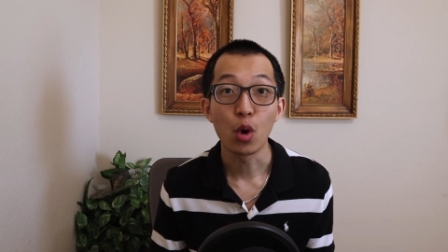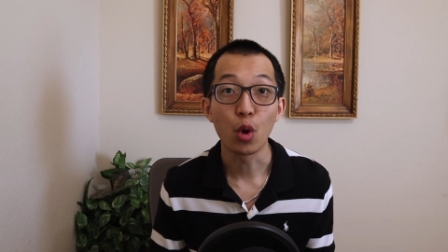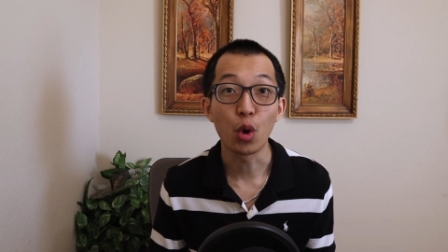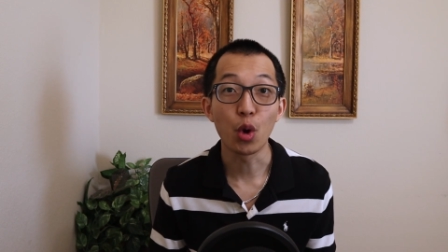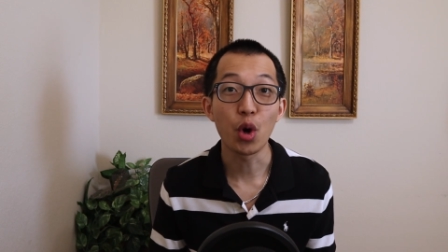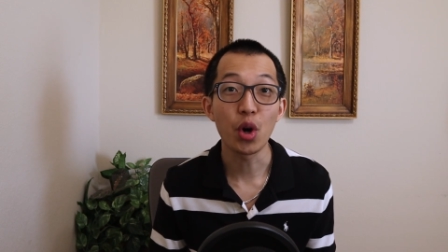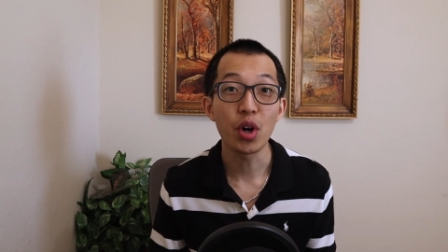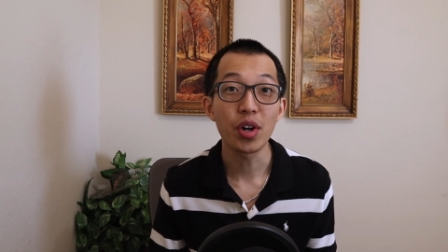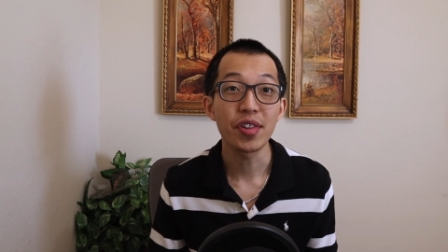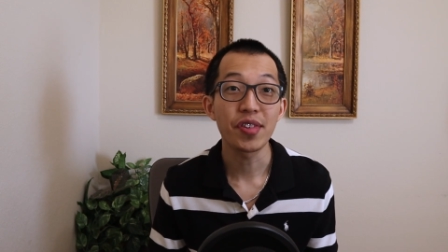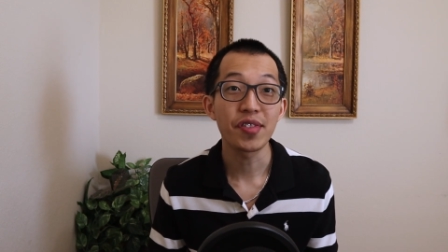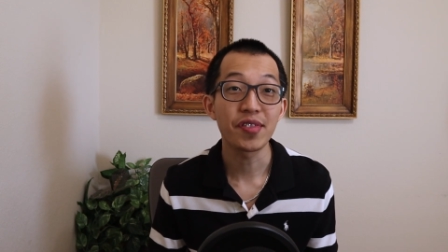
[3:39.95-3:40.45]

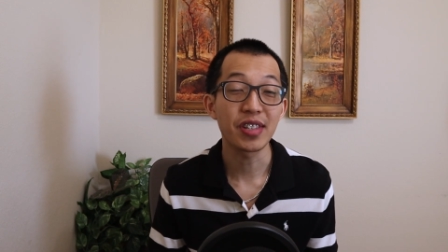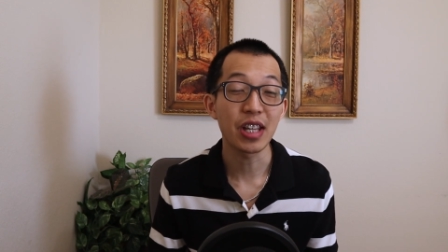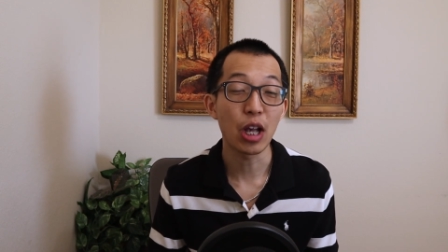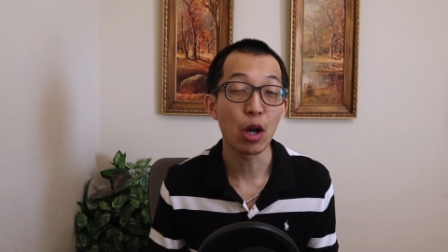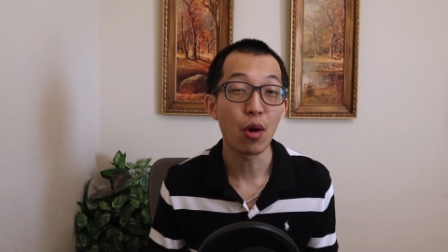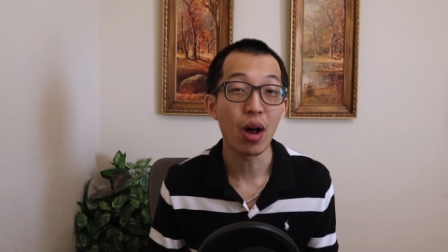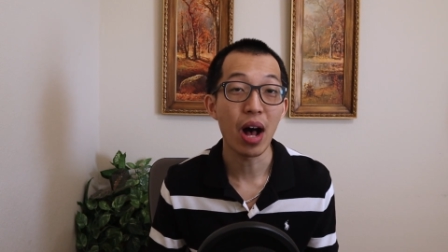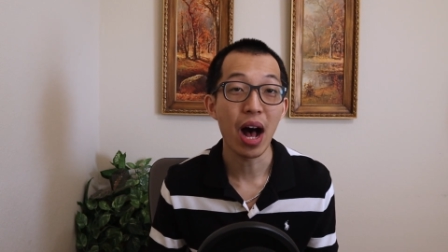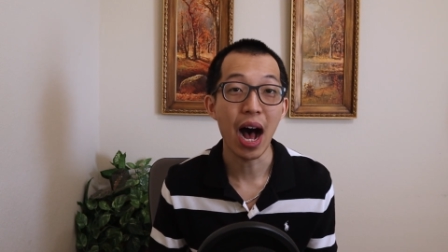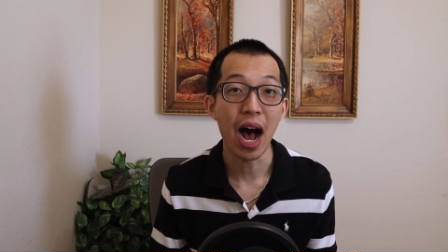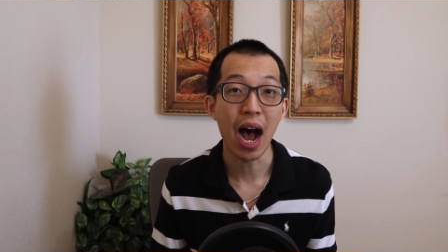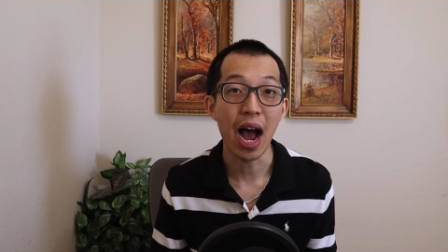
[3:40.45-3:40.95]
or
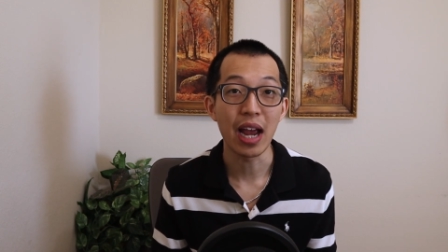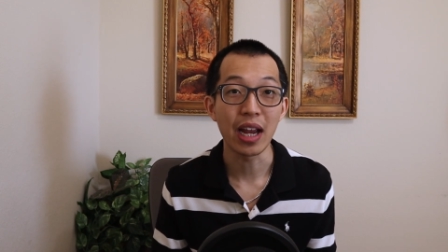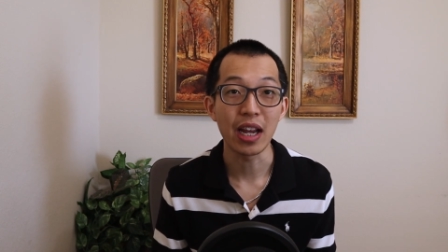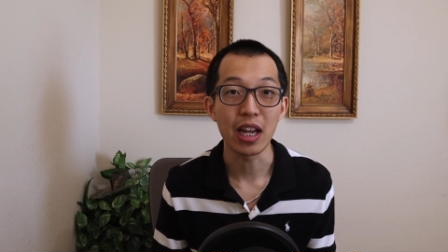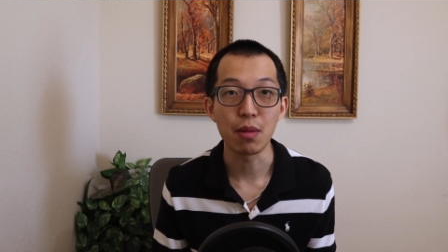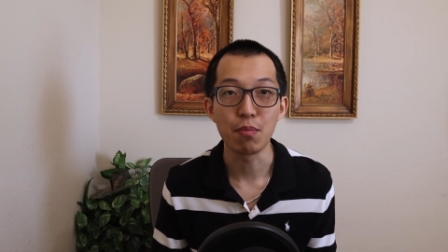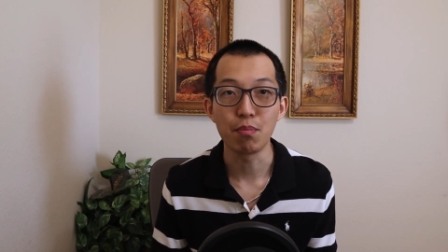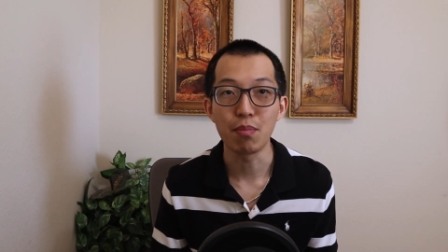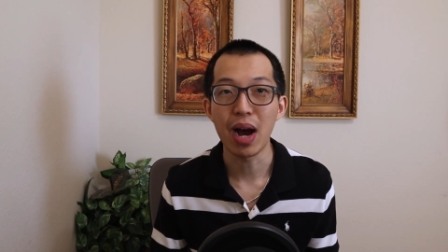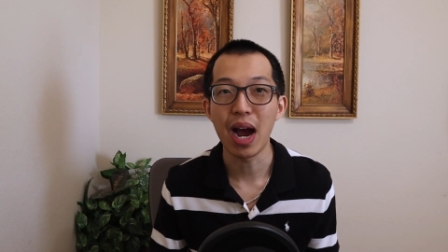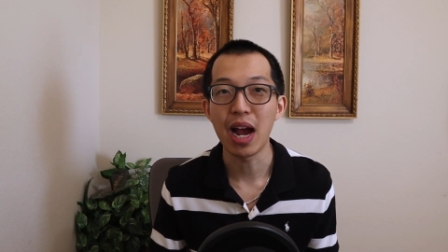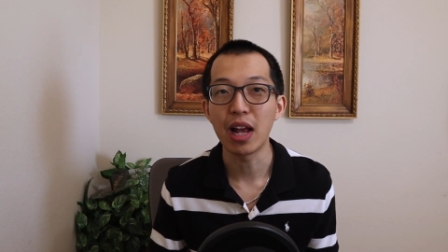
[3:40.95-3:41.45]
sell high
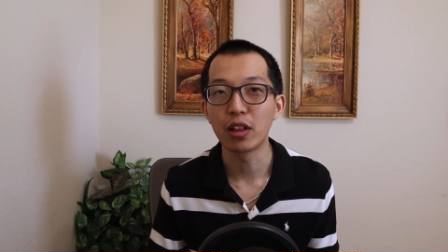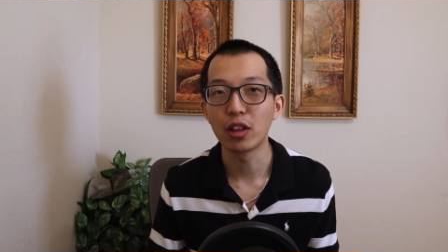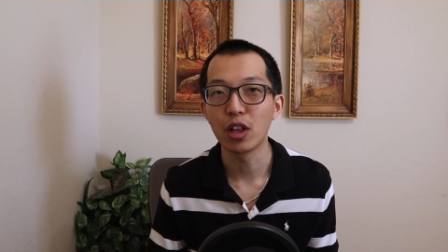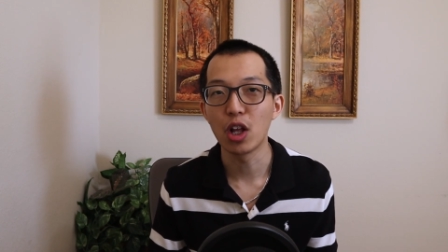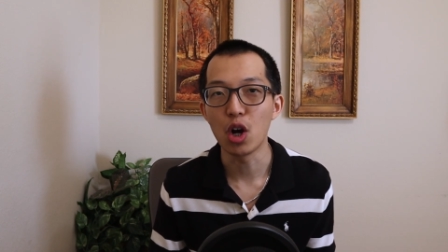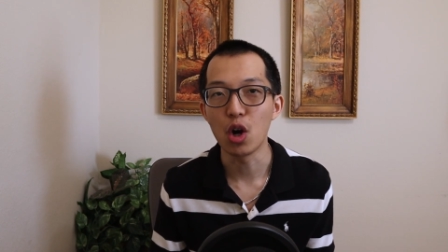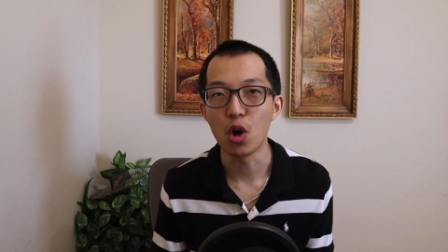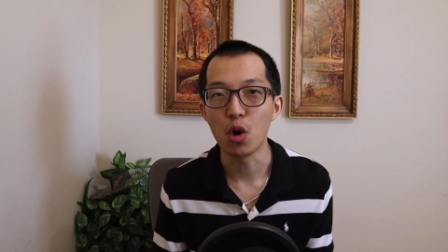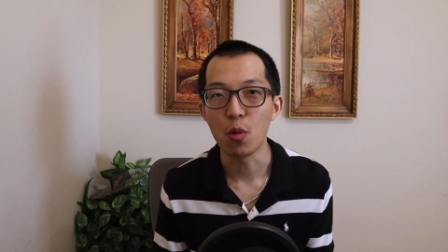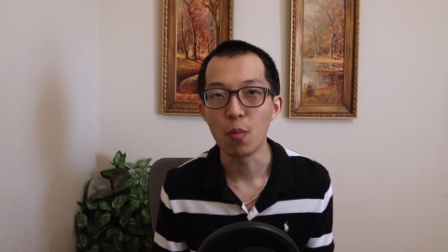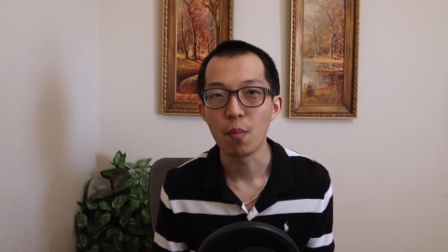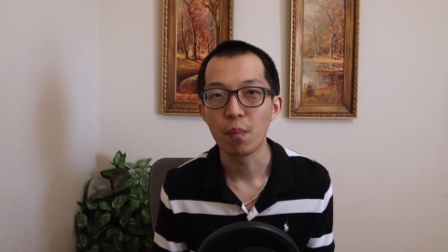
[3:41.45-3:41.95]
and buy
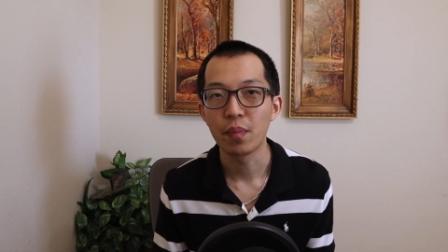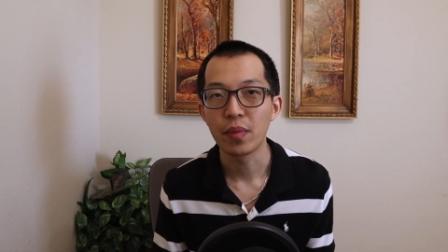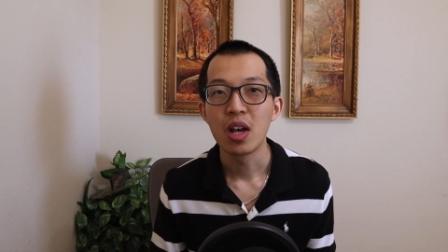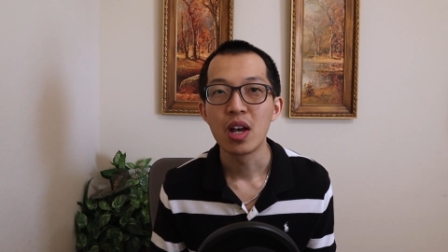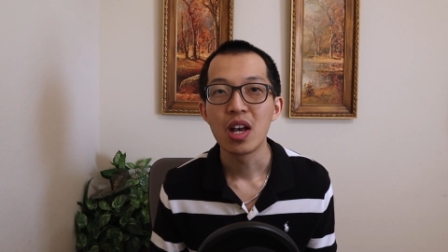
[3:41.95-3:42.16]
low.